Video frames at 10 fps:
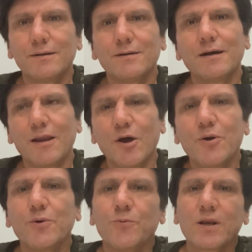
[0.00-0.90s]

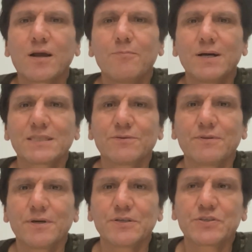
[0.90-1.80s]
Hello, welcome back to
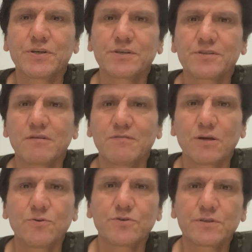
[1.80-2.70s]
the series of
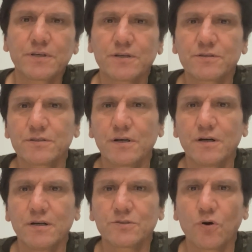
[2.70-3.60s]
linguistics
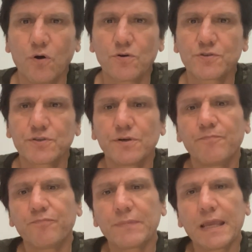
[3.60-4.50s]
talks.
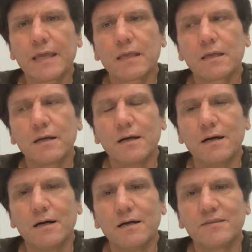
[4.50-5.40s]

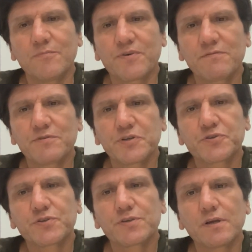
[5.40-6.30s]
In the
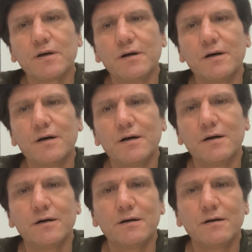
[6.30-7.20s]
previous
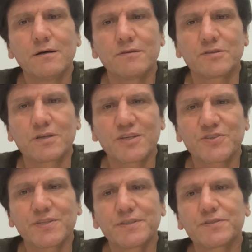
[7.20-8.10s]

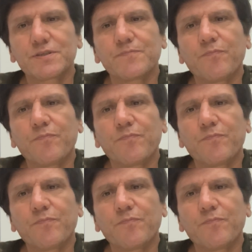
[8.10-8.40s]
discussions,